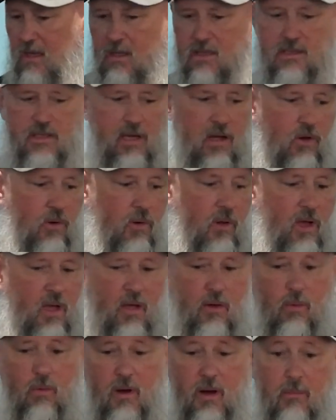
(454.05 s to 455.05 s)
So
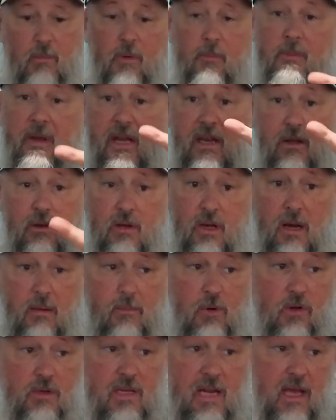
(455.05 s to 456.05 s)
what I'm going to be doing,
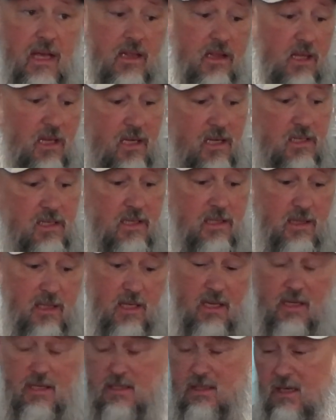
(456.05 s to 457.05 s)
I'm going to take this and
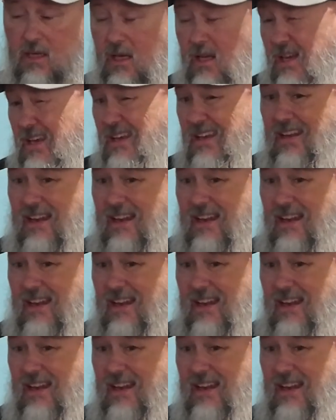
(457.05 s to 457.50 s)
this.